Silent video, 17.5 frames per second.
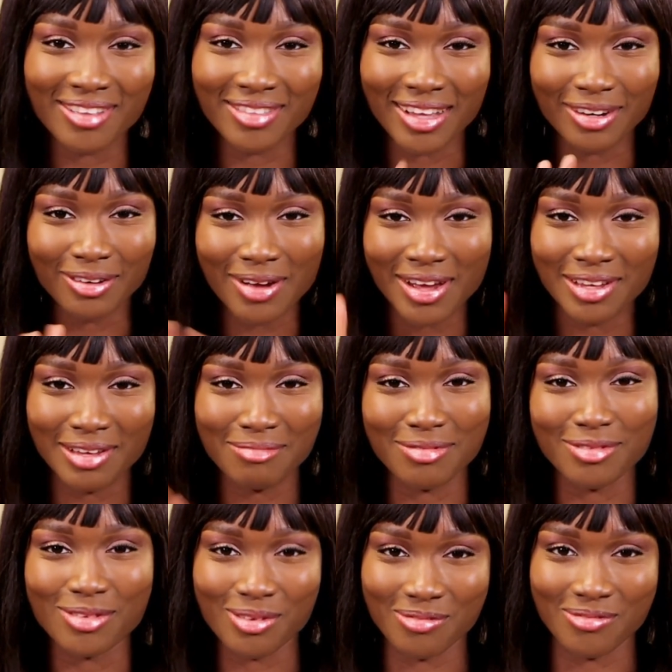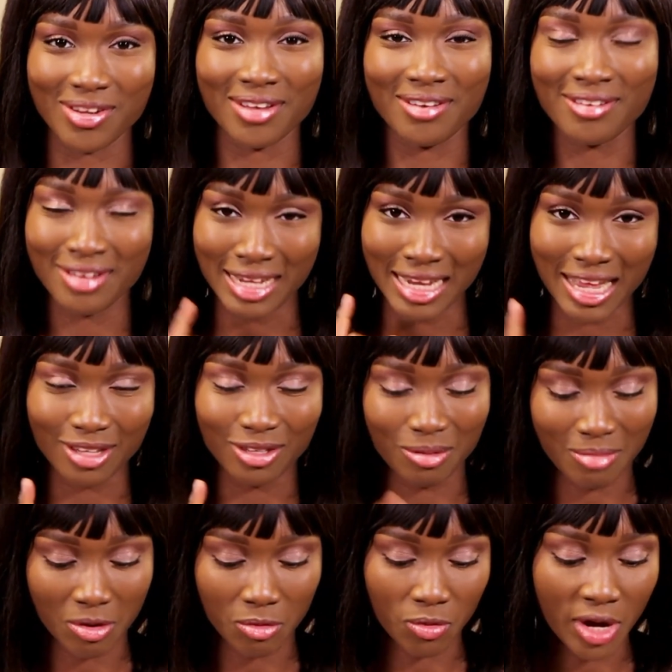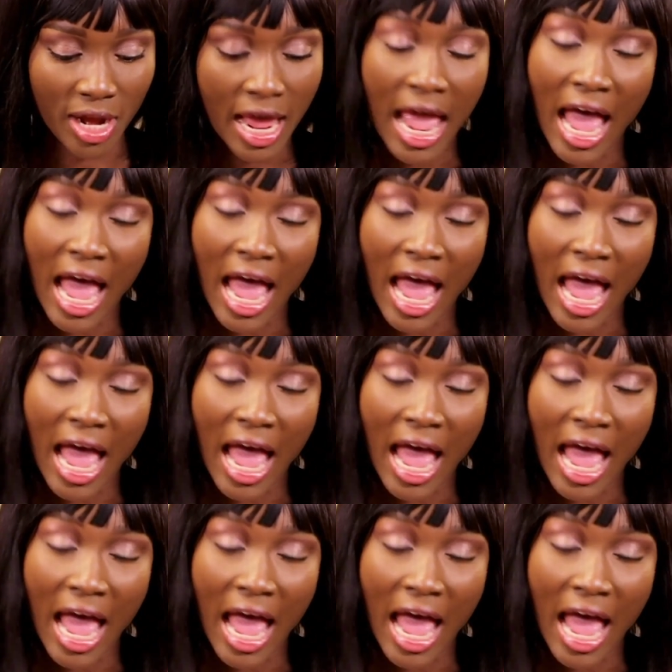out and go and keep it somewhere. That's number one.